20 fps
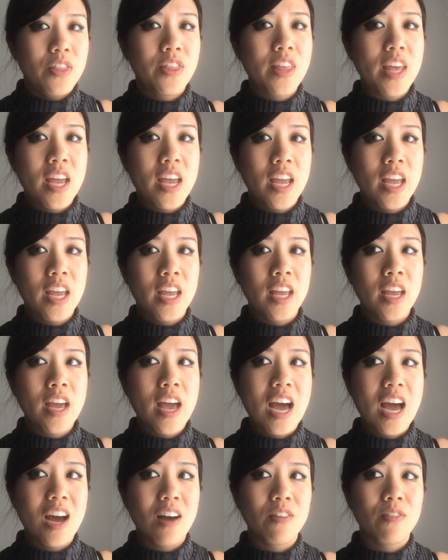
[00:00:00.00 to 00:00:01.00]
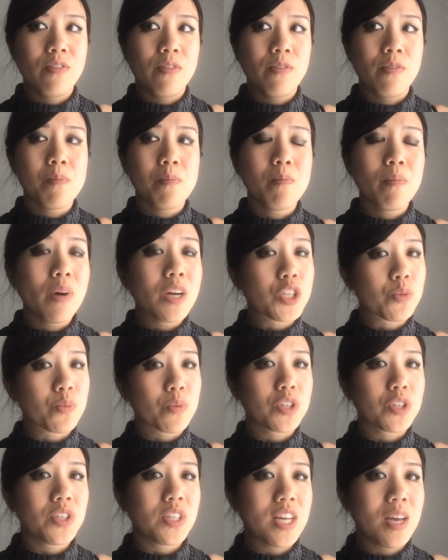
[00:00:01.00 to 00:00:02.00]
They have much
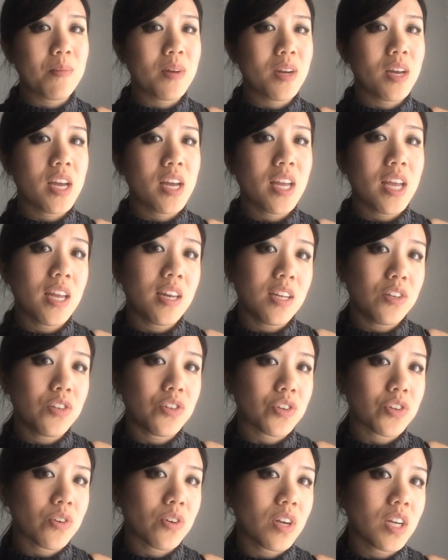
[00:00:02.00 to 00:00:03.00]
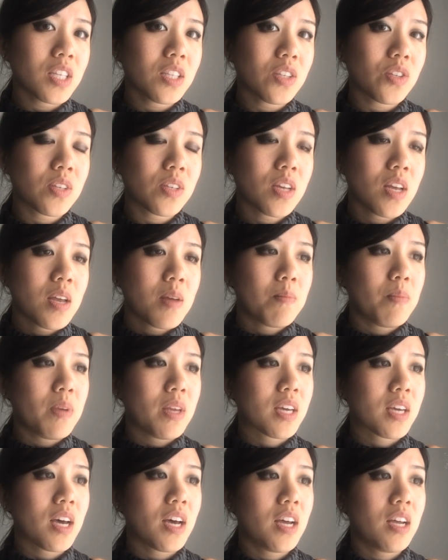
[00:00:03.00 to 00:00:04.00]
more stamina and endurance
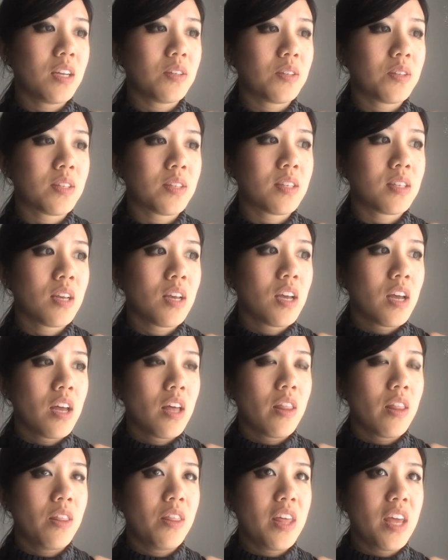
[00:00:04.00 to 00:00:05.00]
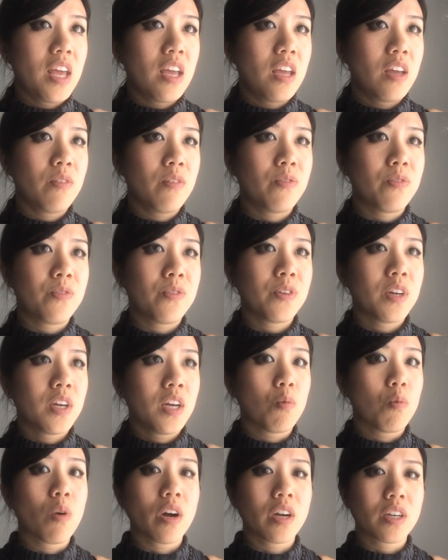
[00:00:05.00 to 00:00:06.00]
because they've
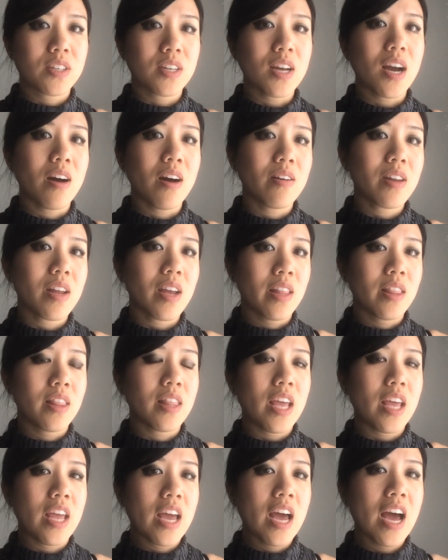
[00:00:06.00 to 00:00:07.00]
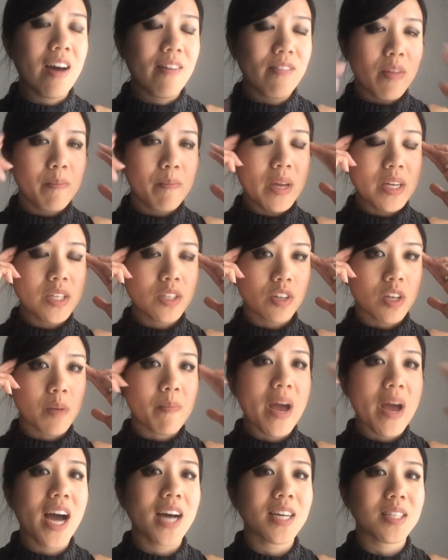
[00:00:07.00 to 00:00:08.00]
worked out and they have the mental
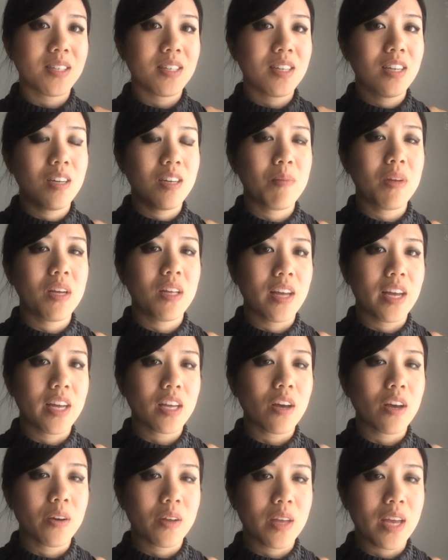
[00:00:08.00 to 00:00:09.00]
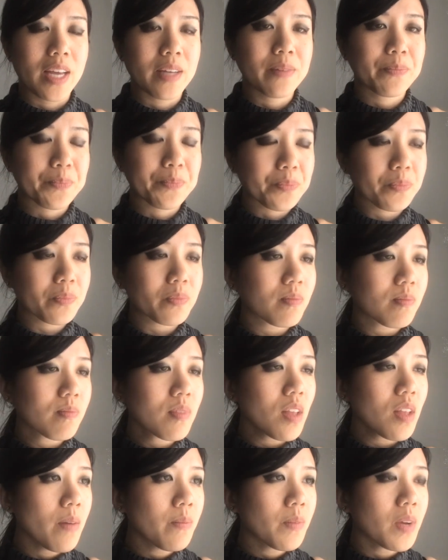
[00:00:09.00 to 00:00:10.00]
capacity to be like, okay,
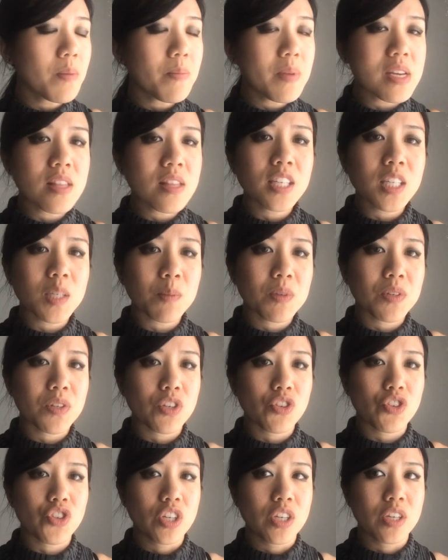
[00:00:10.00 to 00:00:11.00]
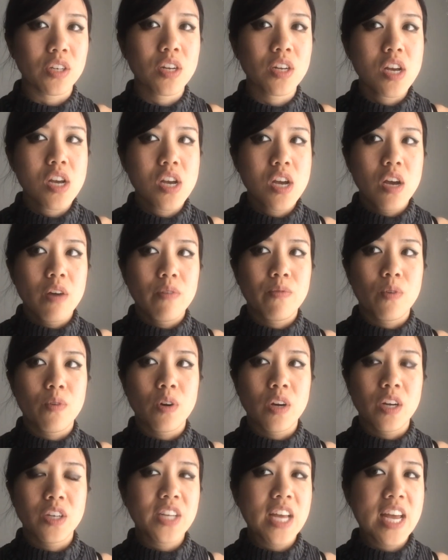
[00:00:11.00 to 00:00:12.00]
I'm gonna be in this position
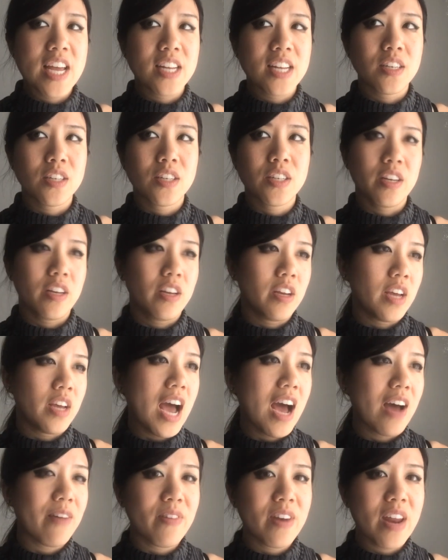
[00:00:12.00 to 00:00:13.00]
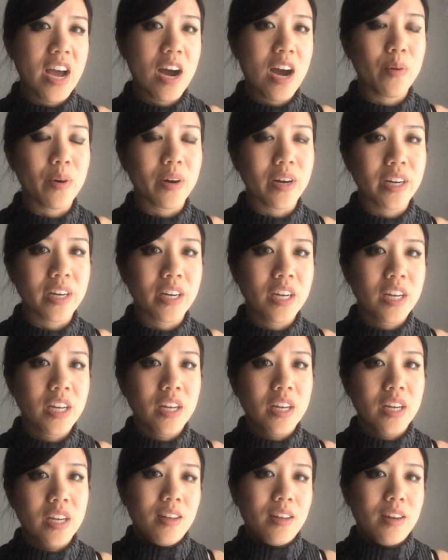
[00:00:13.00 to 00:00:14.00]
for 10 to half an hour,
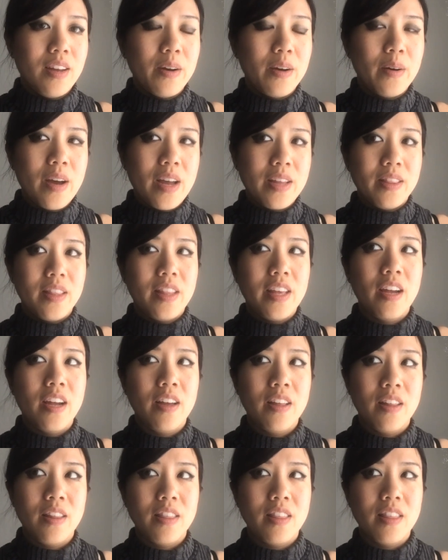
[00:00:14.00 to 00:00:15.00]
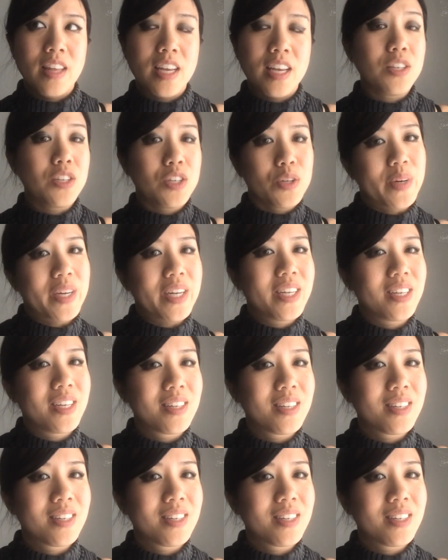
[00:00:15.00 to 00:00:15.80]
you know, and they can do it